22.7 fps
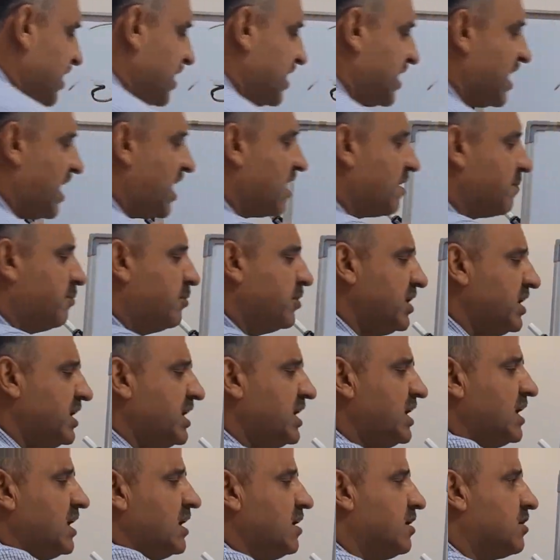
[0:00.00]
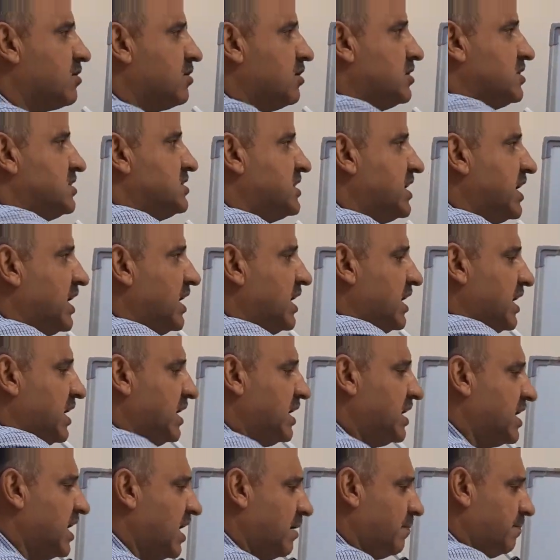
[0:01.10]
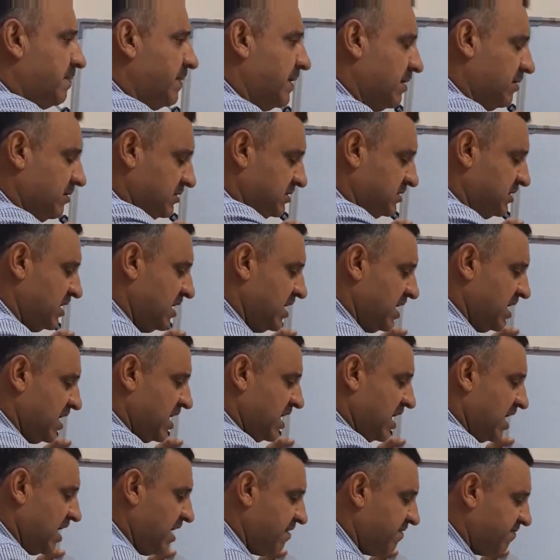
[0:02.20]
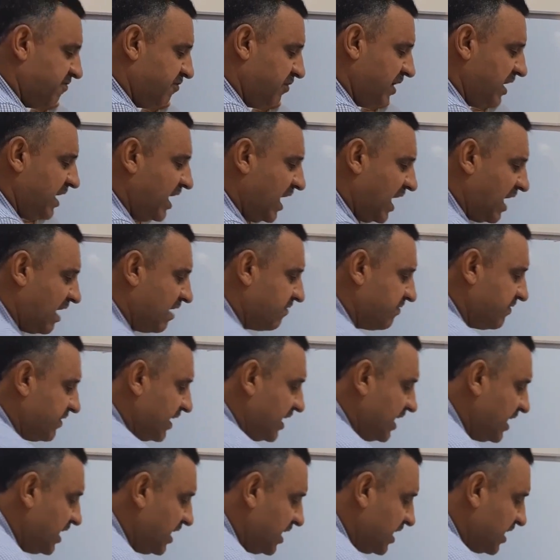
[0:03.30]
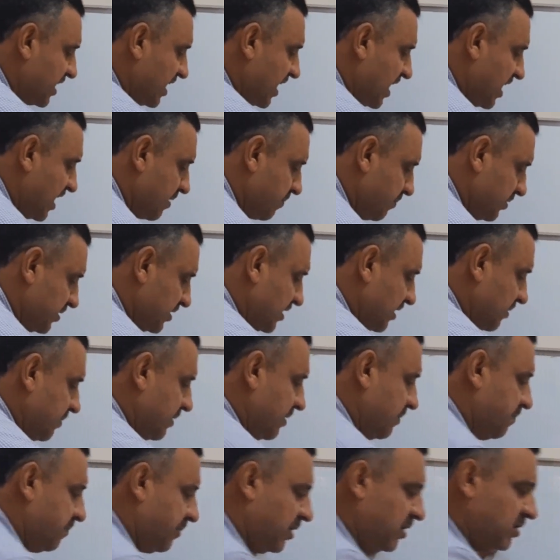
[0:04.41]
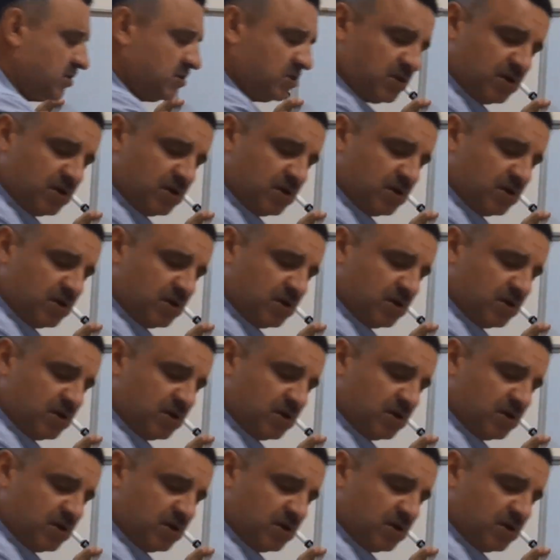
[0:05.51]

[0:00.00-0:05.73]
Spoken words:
carbonyl containing compounds. If we have any carbon double bond